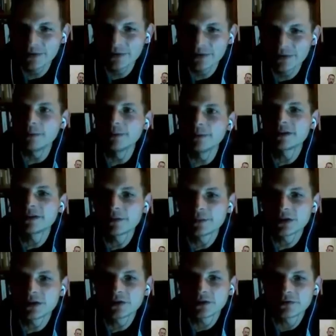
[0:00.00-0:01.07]
are
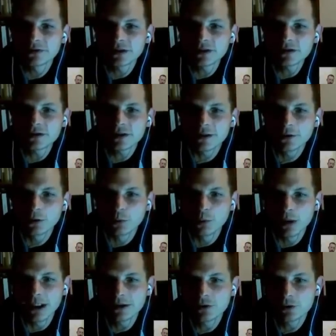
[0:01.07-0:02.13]
limited because of this, and the
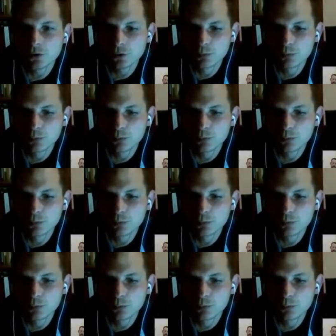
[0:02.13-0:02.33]
way